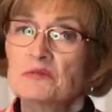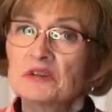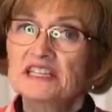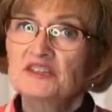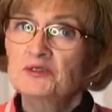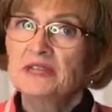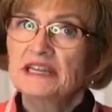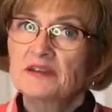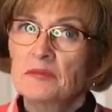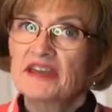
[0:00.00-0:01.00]
really do
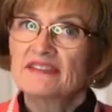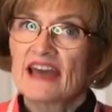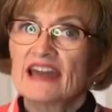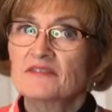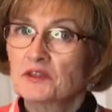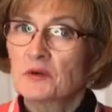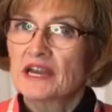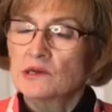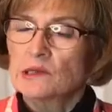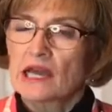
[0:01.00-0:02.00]
need to pin that, even though I
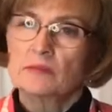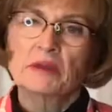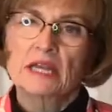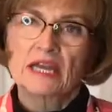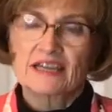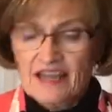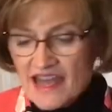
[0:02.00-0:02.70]
don't like pinning,